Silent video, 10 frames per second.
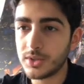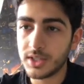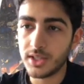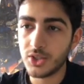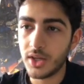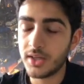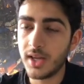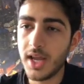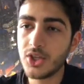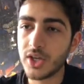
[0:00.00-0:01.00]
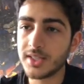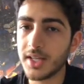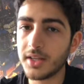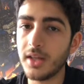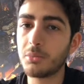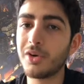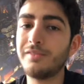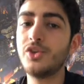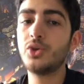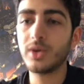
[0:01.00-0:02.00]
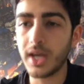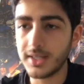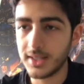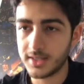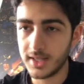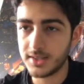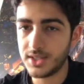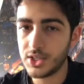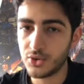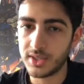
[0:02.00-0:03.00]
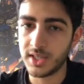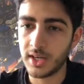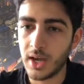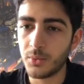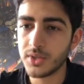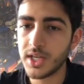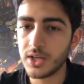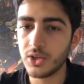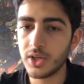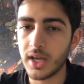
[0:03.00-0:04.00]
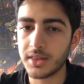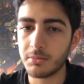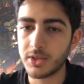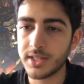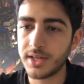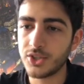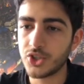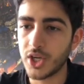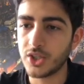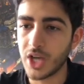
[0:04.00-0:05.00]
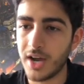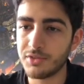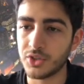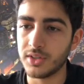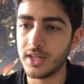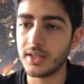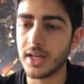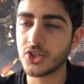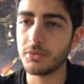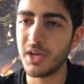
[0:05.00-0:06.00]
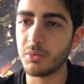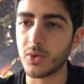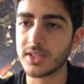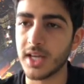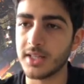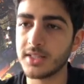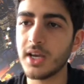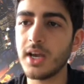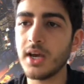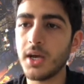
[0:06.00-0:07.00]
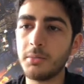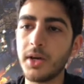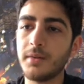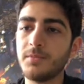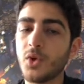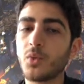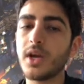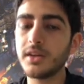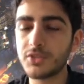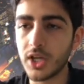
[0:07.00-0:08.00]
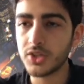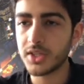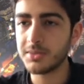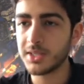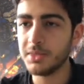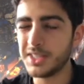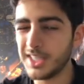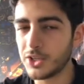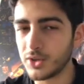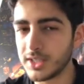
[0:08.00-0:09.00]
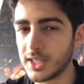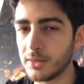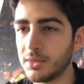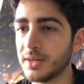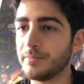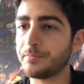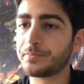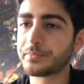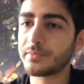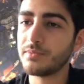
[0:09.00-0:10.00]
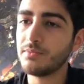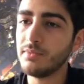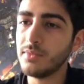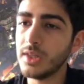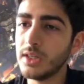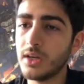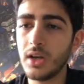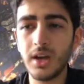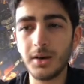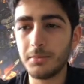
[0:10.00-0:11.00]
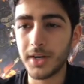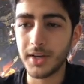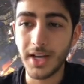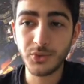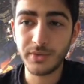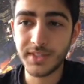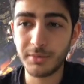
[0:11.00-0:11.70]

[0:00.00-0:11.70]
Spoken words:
in Asia is that the number of new cases is decreasing. And we'll take a look at the percentage change after, and that should make more sense. but the rate of change seems to be decreasing a bit. But as we've seen